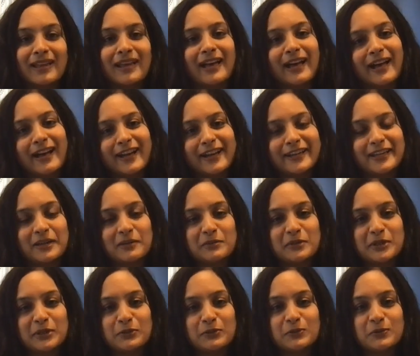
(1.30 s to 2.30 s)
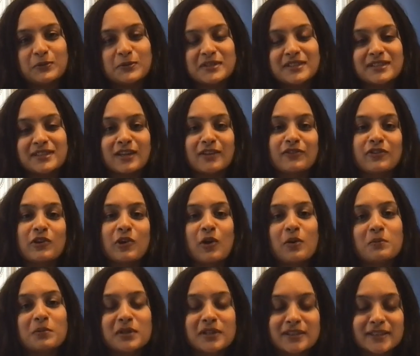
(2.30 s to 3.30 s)
Hi, number twos. If your
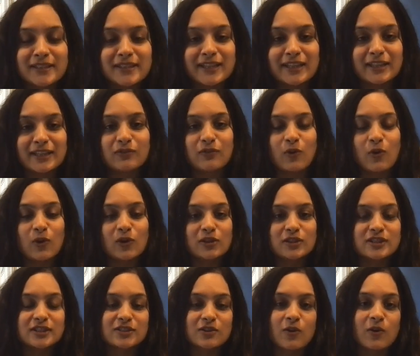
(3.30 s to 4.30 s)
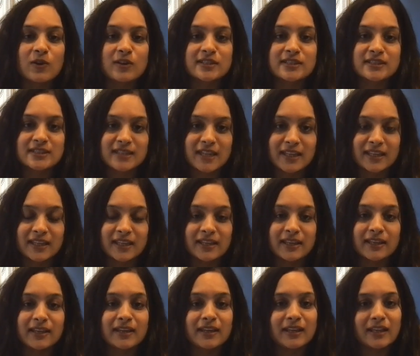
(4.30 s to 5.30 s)
birth date falls on
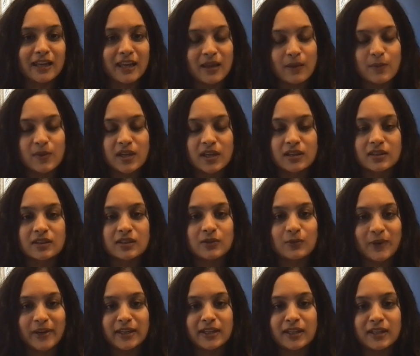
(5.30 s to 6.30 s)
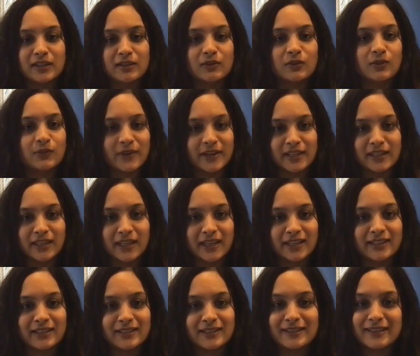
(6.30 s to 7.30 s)
2nd, 11th, 20th, or
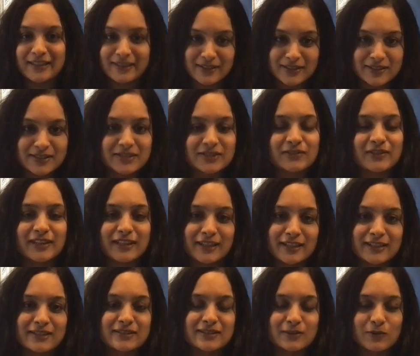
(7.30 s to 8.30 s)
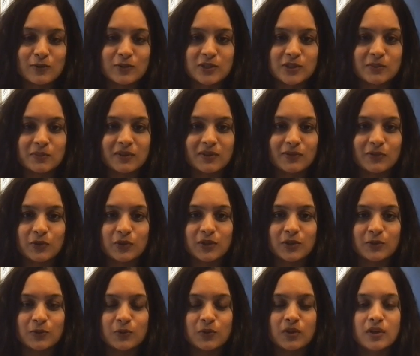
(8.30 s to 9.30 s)
29th, then this reading is going to be for you.